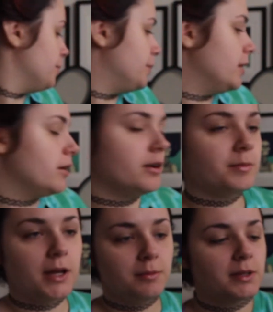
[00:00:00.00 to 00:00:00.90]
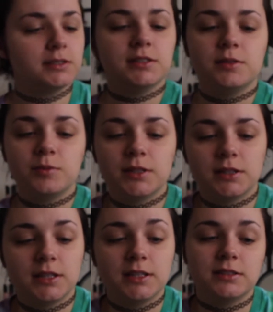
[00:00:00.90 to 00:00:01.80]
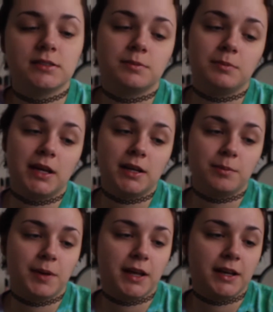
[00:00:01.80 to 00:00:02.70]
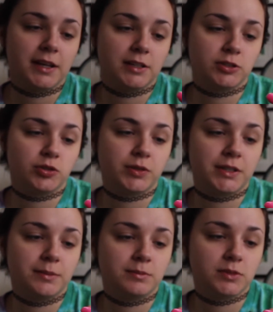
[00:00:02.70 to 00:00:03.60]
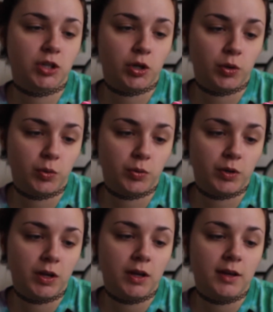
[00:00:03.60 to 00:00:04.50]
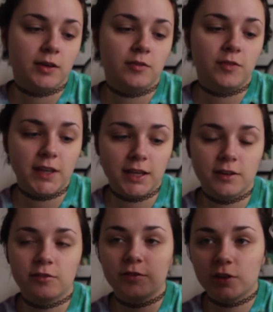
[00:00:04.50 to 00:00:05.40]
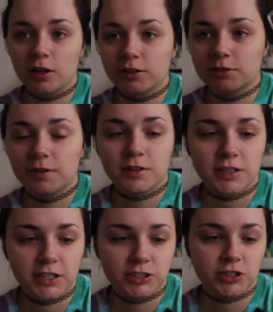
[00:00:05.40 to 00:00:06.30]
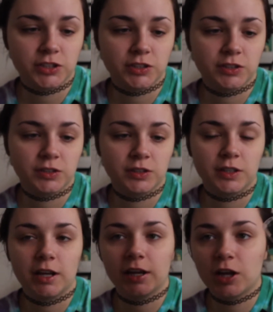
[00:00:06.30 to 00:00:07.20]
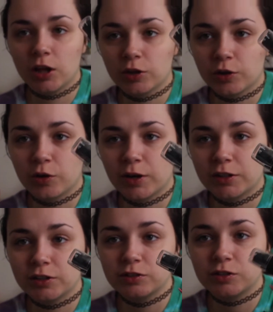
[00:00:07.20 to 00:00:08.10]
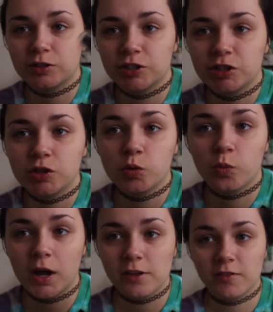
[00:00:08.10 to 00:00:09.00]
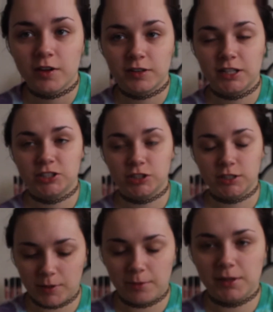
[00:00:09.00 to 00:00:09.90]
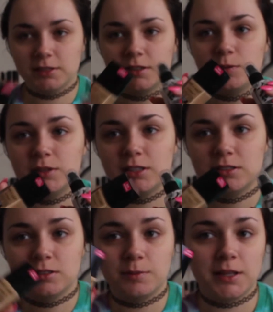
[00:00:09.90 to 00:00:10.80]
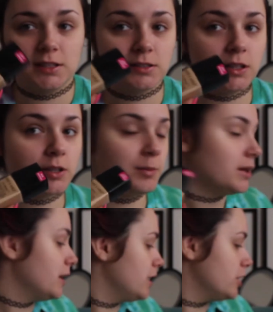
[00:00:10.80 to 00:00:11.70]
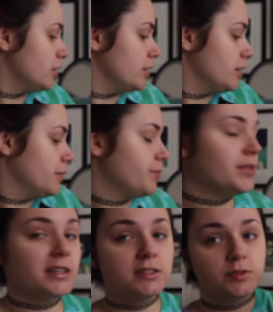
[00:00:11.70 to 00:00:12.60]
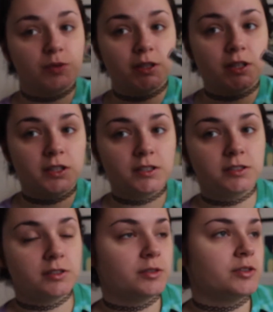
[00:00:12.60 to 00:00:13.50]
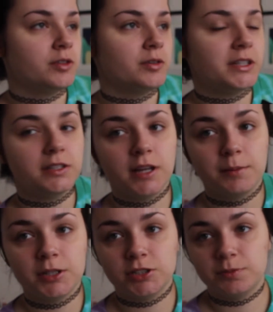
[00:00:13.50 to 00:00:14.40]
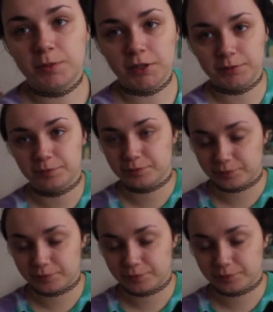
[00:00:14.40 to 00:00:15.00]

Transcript: But um, I mix it with this Manic Panic Dream Tone Vegan Flawless Foundation and color corrector. So it's just a white foundation. I mix it with this to make this a little bit lighter. This is really good, so you don't need that much, but